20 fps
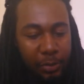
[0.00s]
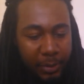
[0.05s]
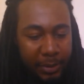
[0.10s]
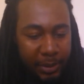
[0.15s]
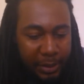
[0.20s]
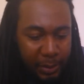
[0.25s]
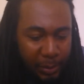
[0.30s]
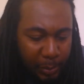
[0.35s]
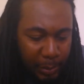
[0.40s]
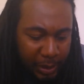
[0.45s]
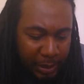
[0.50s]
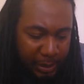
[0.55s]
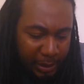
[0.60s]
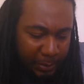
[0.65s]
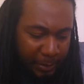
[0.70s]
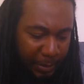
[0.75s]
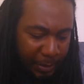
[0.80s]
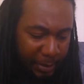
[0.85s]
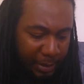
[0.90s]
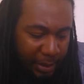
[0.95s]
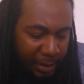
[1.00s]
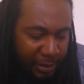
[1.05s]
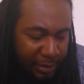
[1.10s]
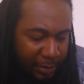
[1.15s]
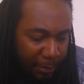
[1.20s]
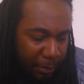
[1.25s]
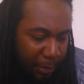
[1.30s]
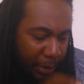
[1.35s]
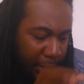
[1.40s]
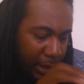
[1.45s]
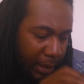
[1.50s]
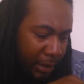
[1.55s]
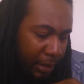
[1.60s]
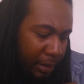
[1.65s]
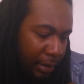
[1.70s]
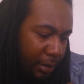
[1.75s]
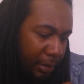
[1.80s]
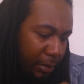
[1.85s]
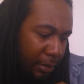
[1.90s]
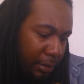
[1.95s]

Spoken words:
Nubian Twist. Maybe there is a brand.